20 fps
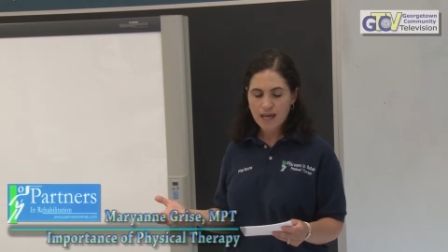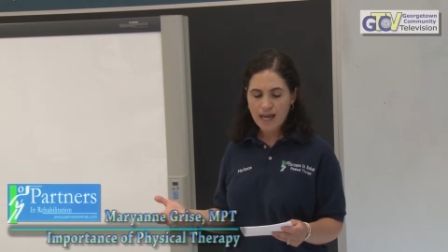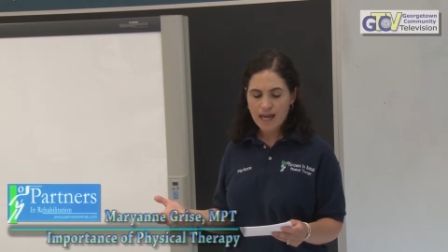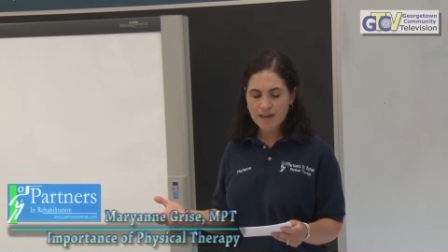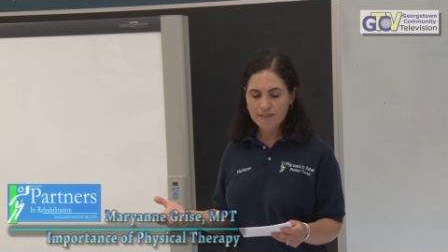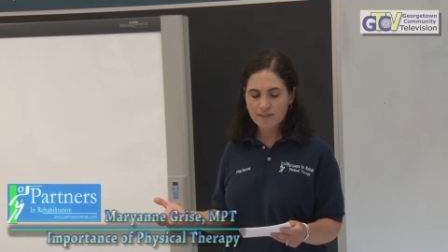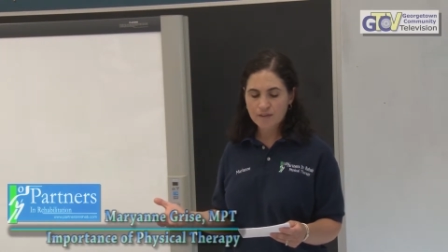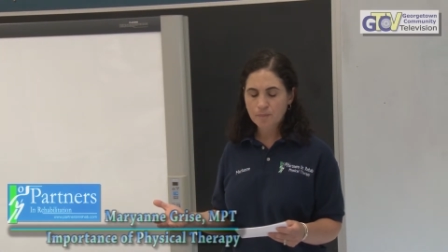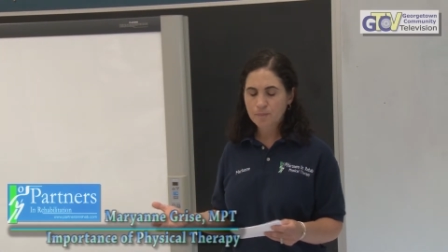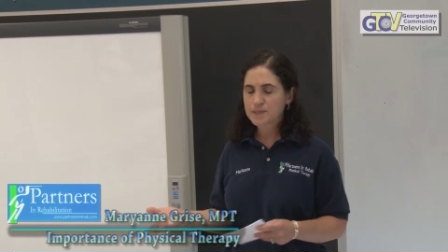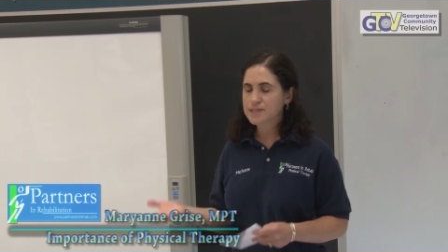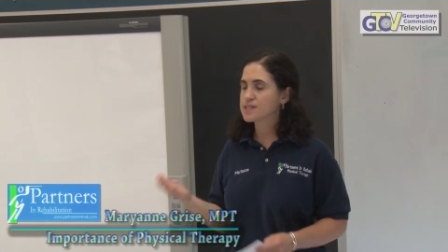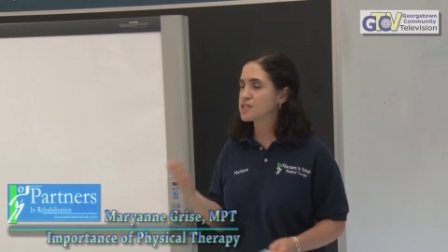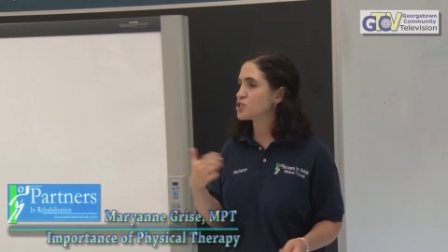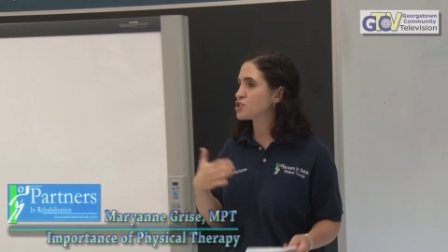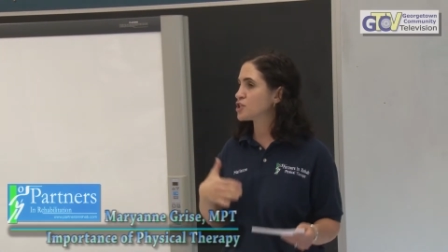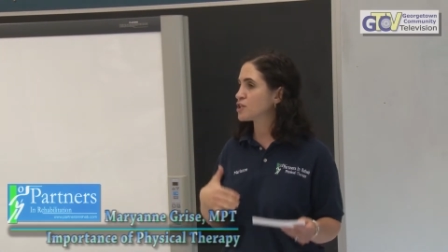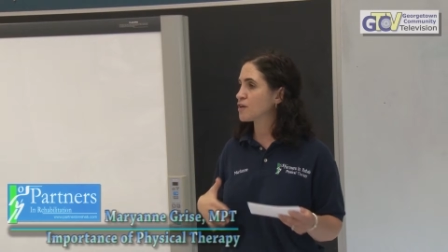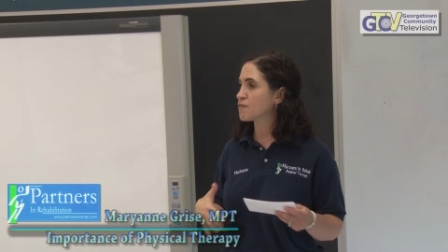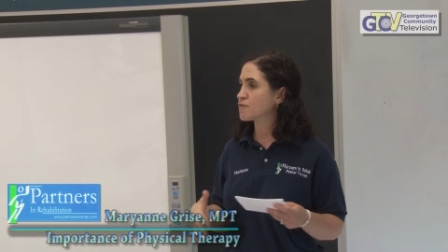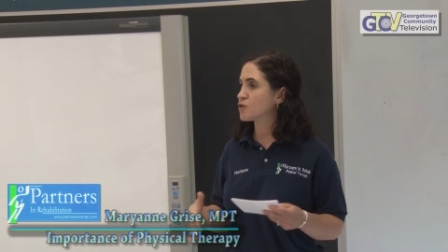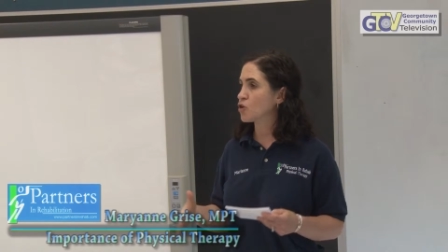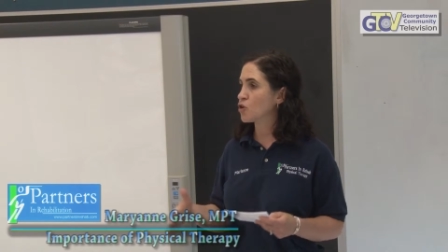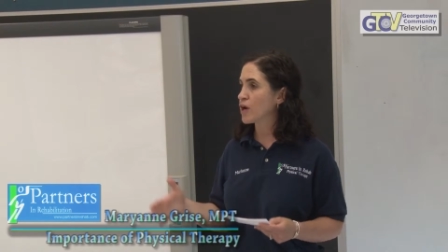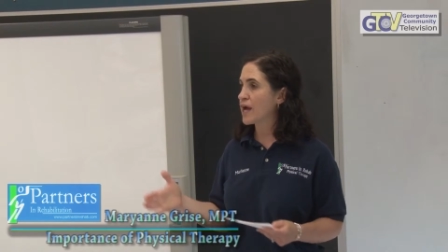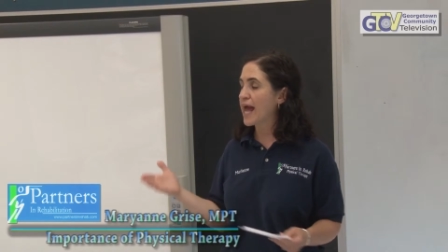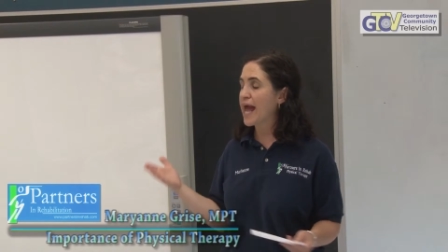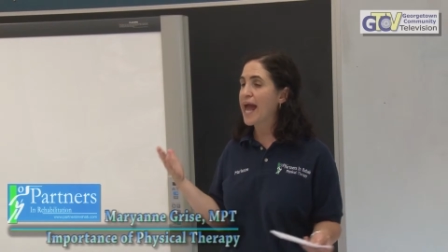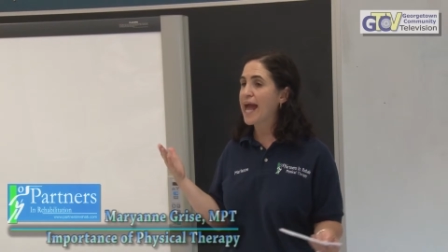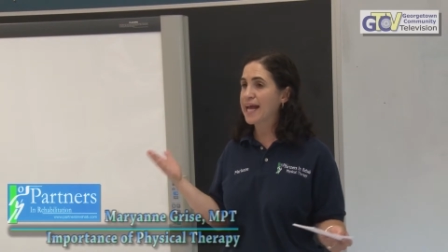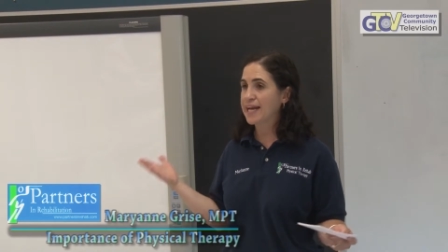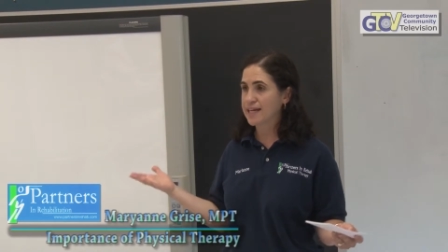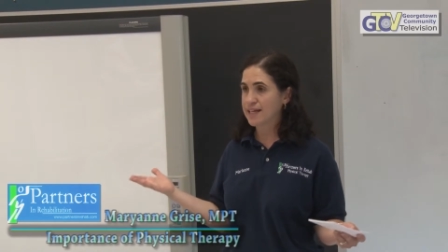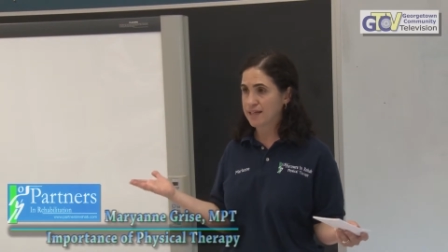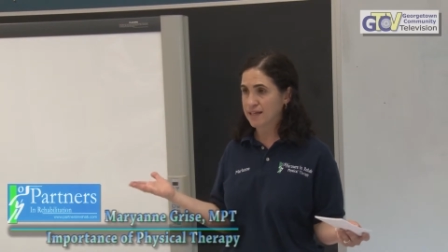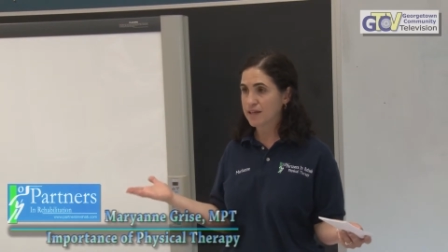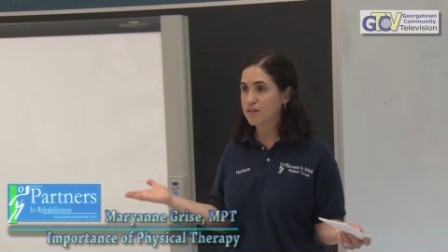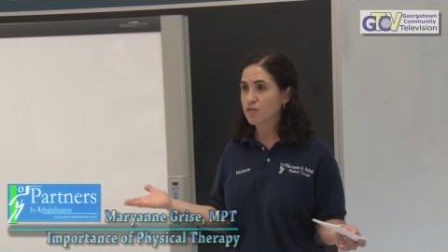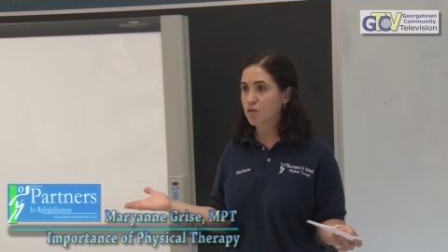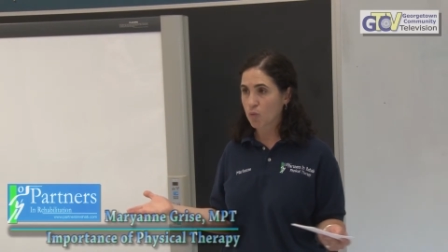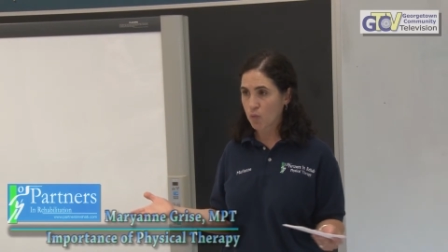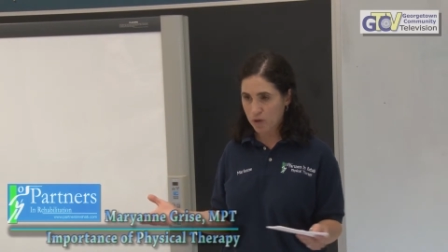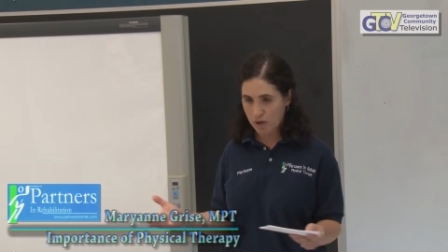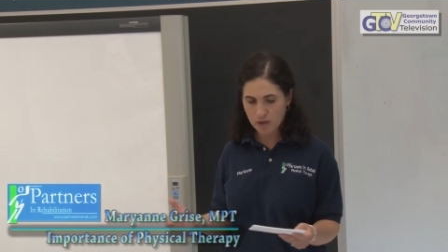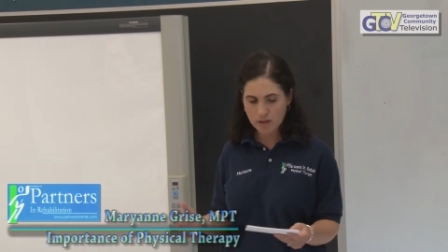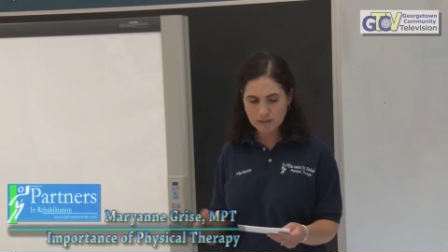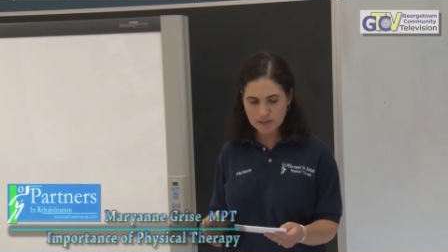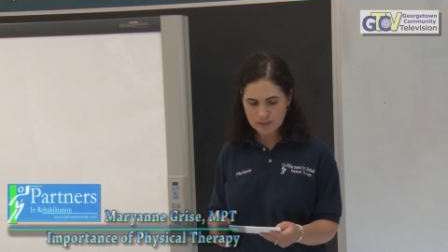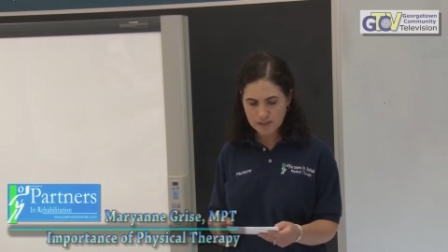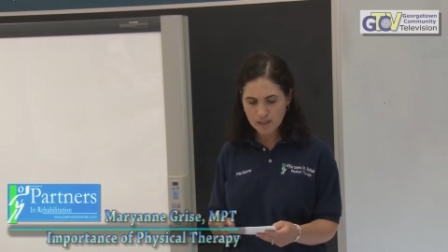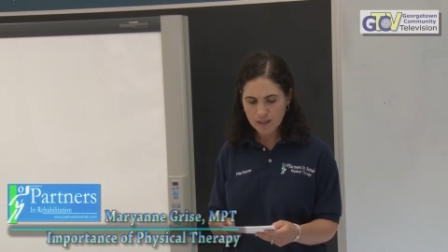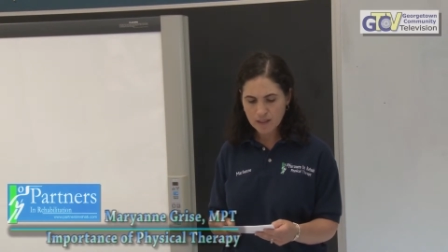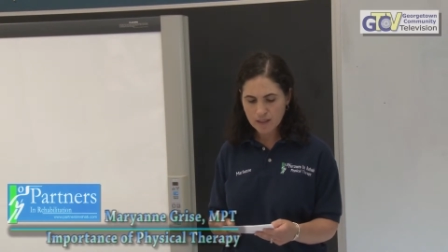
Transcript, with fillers: and the position of your head in the world.